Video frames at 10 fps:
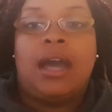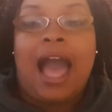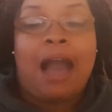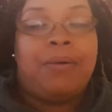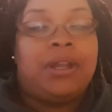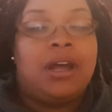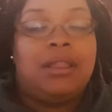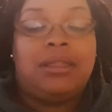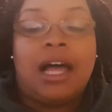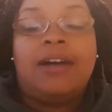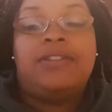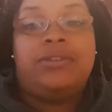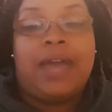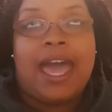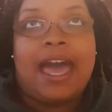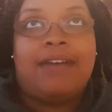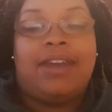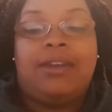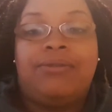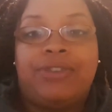I would love to have
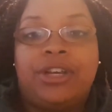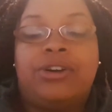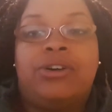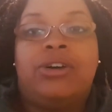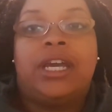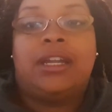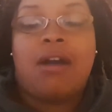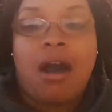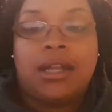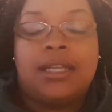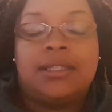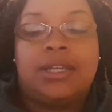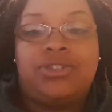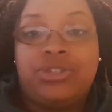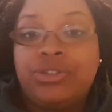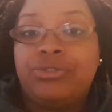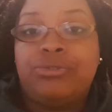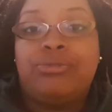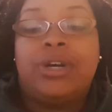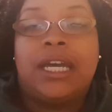a real and honest and
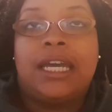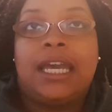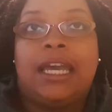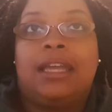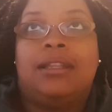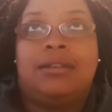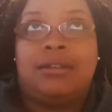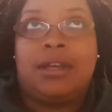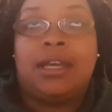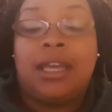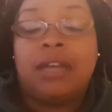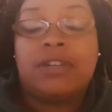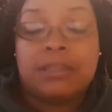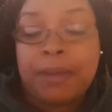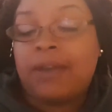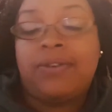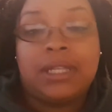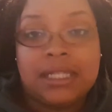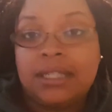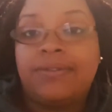true and, again, respectful
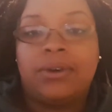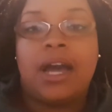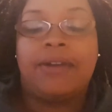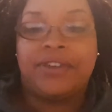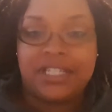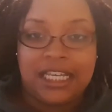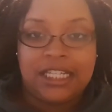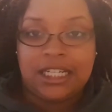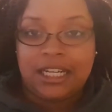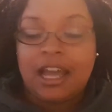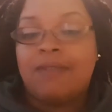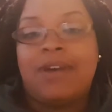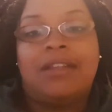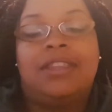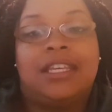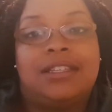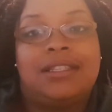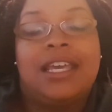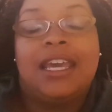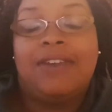and civil conversation about
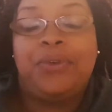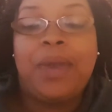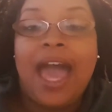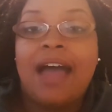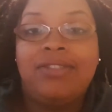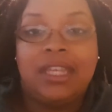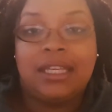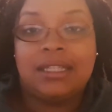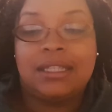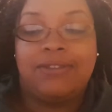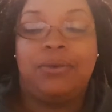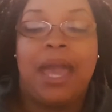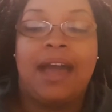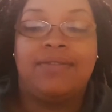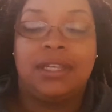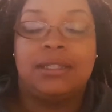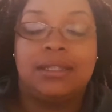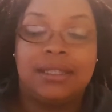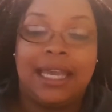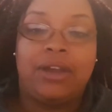this. If you have things to
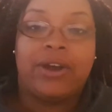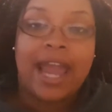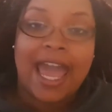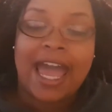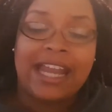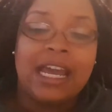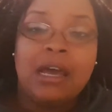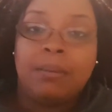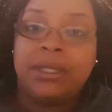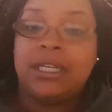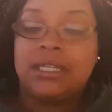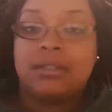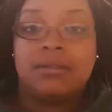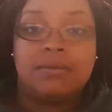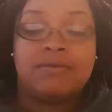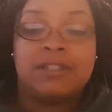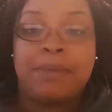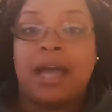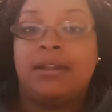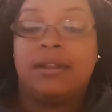say or add, please
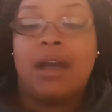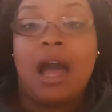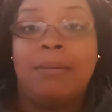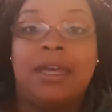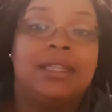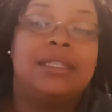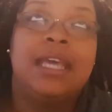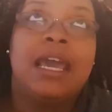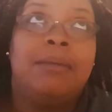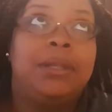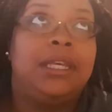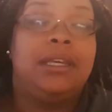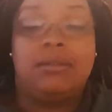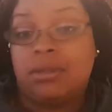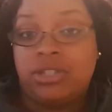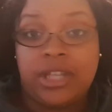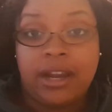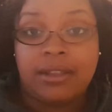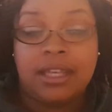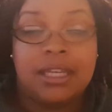respond in the comments. Please
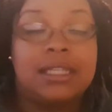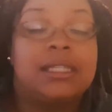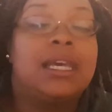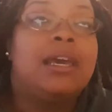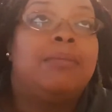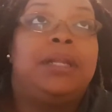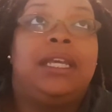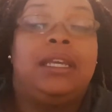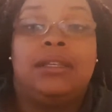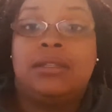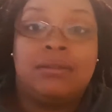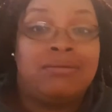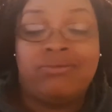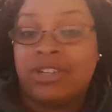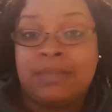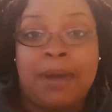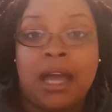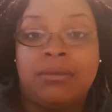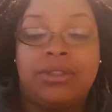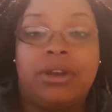share this. Please
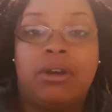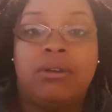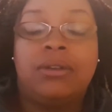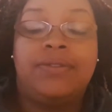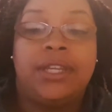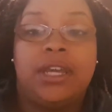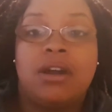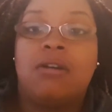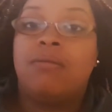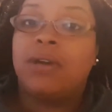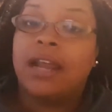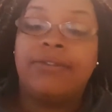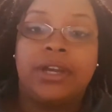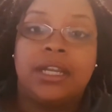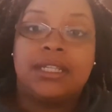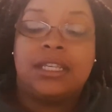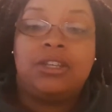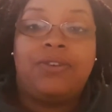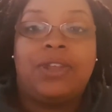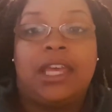respond with your own video, whatever it is
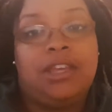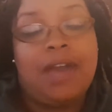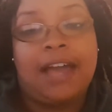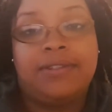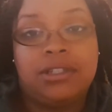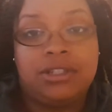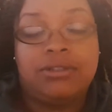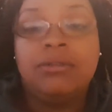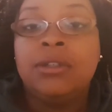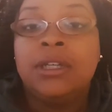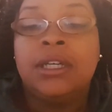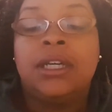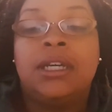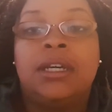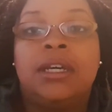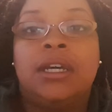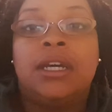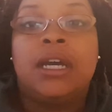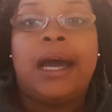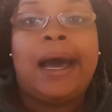that you feel like you have to do.
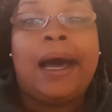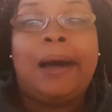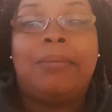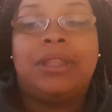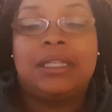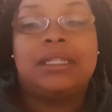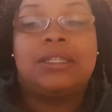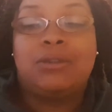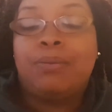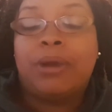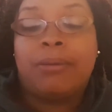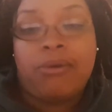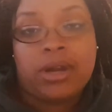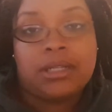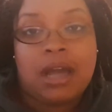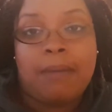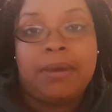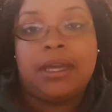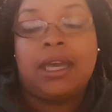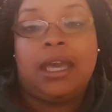But this is a super important
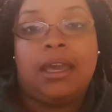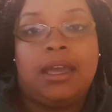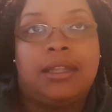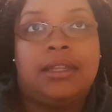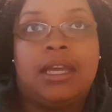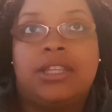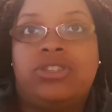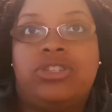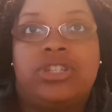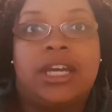topic, and it's